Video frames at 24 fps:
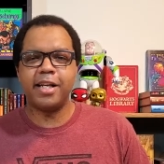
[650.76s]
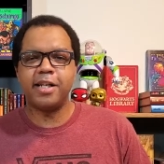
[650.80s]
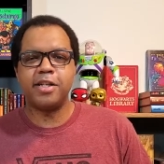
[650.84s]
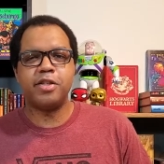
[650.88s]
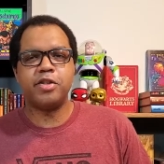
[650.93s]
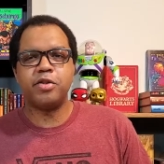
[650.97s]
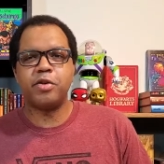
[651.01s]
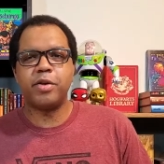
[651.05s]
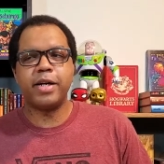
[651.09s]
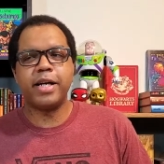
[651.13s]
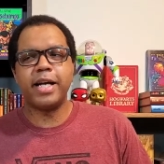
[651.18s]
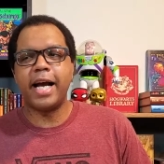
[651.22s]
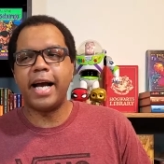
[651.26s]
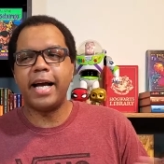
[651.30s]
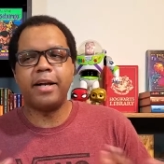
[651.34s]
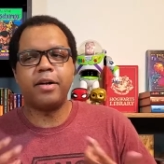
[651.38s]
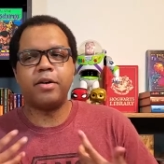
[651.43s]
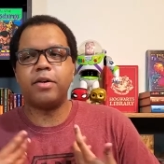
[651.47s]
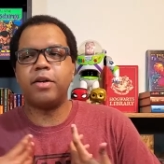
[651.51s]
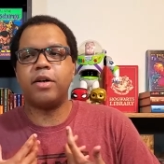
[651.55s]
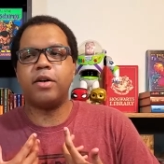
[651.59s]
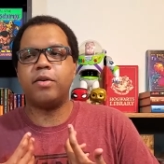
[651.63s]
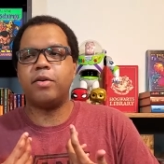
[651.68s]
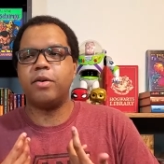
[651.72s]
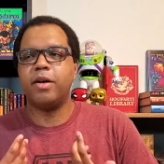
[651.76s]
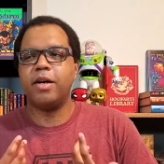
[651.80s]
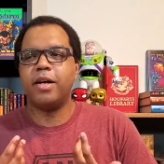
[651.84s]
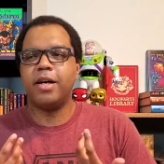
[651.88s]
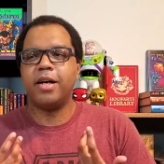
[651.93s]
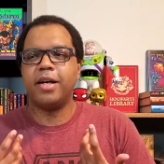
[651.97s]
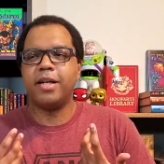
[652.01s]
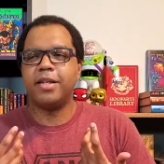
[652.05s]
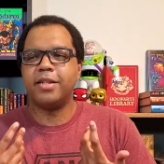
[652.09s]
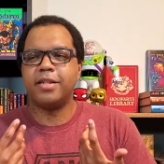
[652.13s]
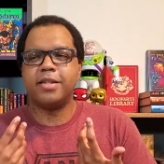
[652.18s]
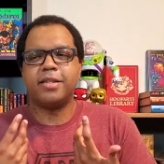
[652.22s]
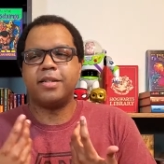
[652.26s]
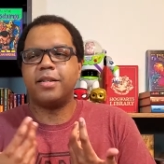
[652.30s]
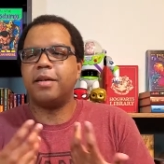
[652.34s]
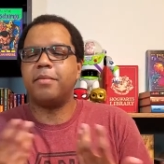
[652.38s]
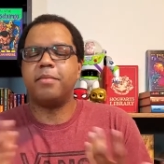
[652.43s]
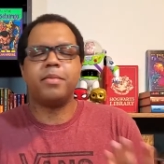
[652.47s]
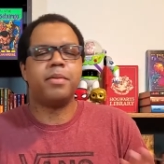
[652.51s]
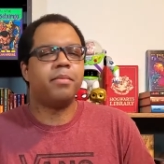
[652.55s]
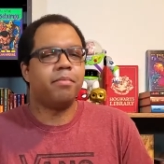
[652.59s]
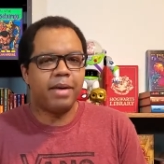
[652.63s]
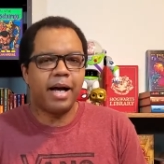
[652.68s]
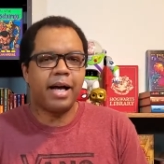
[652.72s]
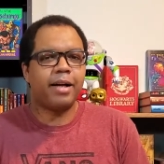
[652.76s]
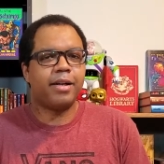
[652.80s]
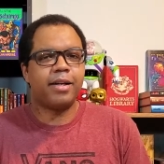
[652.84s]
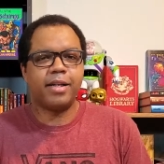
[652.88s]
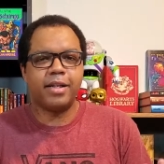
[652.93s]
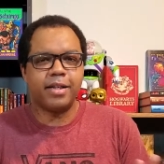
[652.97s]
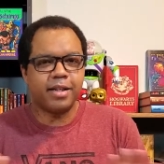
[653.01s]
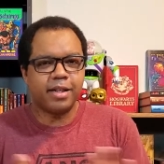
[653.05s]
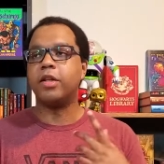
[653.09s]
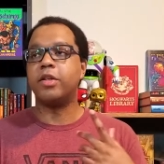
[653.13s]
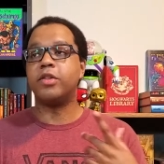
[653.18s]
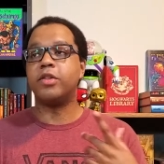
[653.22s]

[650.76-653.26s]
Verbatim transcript: enjoy it. I don't know. There's something about it.